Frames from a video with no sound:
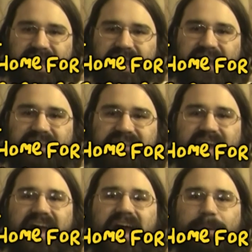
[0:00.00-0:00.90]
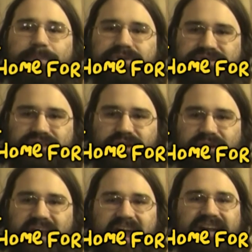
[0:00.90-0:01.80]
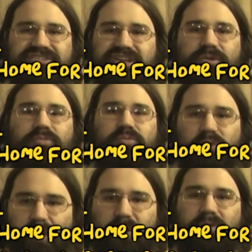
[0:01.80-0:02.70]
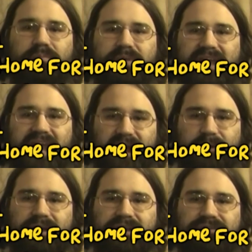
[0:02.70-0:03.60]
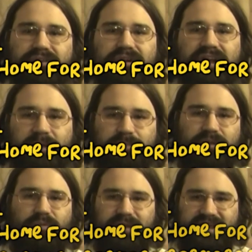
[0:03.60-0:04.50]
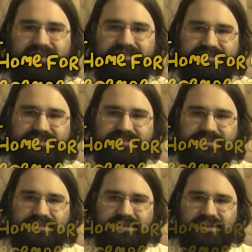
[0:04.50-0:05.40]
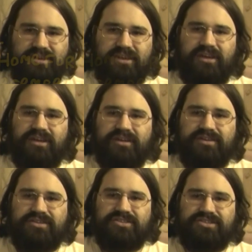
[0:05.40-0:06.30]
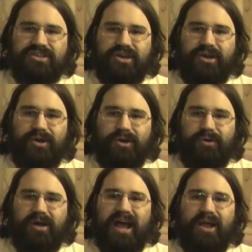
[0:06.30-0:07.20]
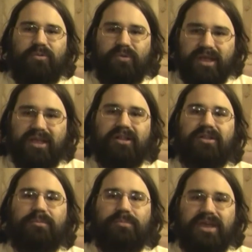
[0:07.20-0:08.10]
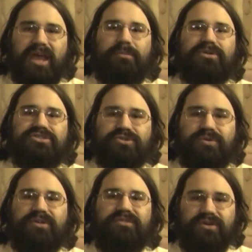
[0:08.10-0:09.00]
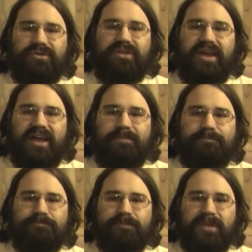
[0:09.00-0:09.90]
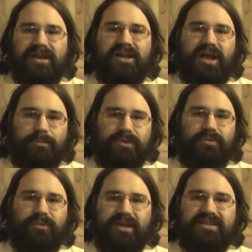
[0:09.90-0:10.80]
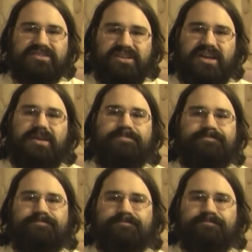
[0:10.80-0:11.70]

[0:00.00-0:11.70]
And that episode actually won't be airing for a couple of weeks. So I will be able to review that in a couple of weeks' time.